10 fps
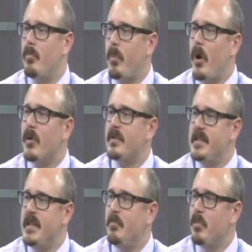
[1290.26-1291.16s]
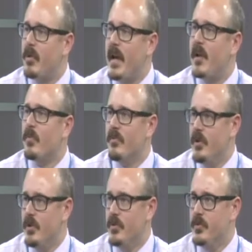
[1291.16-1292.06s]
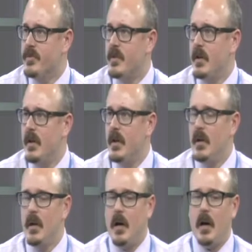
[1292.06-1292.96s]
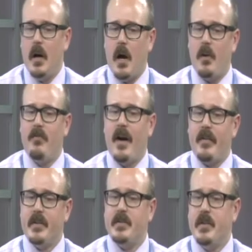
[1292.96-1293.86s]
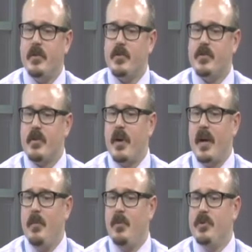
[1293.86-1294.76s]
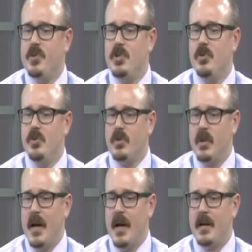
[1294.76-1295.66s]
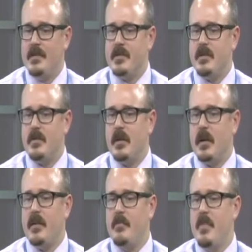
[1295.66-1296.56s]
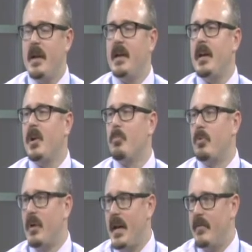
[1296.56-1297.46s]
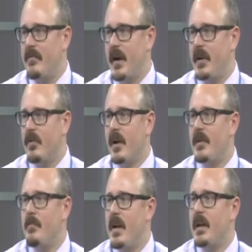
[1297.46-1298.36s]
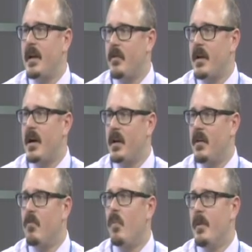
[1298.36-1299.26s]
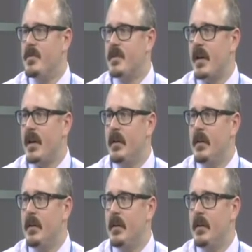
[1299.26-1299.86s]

Part D plan reviews, our volunteers are able to utilize the Medicare Plan Finder on Medicare.gov website.